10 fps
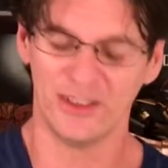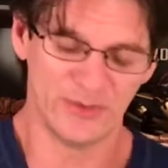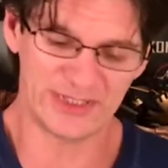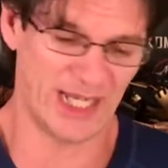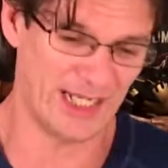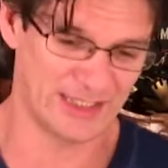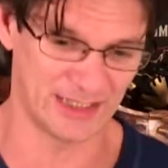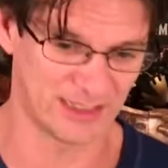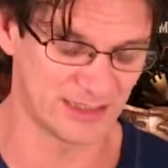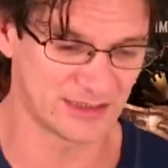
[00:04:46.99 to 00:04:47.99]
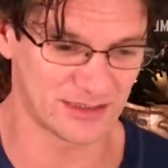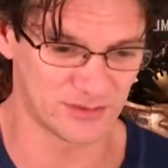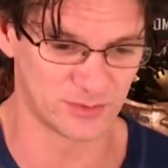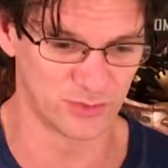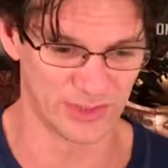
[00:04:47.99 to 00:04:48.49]
which I think is
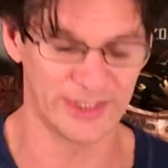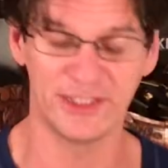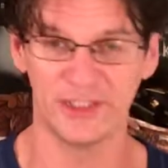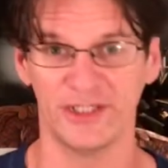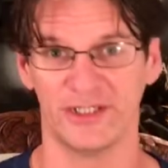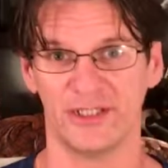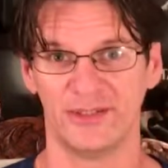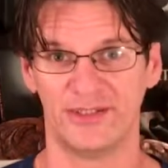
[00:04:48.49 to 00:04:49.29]
really good.